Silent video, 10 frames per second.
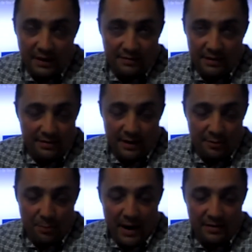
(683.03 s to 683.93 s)

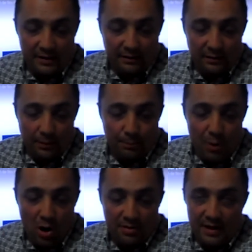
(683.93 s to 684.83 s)

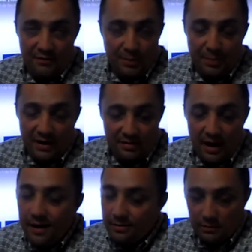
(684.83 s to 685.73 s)
66% box safety per
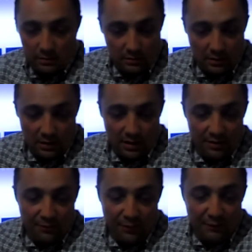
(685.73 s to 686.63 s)
site,
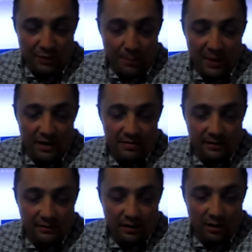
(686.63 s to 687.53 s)

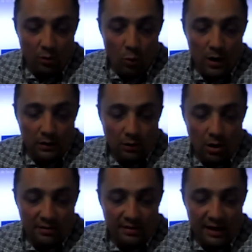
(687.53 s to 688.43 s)
50%
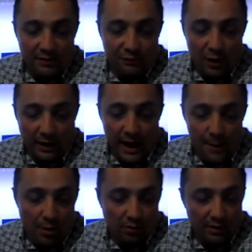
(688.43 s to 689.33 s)
workload safety for
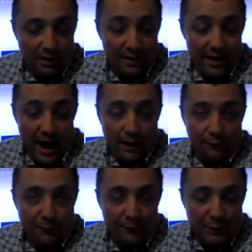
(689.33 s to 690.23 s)
cable,
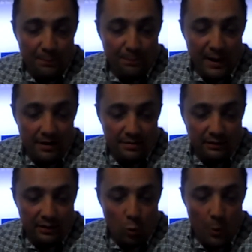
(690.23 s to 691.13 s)
and
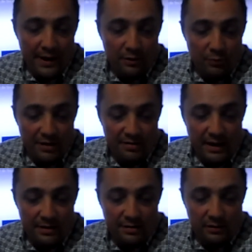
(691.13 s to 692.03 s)
50% wind
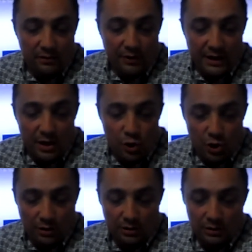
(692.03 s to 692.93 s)
resistance
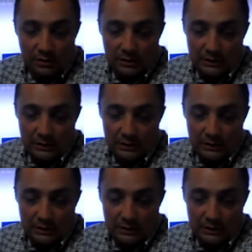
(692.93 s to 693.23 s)
reduction.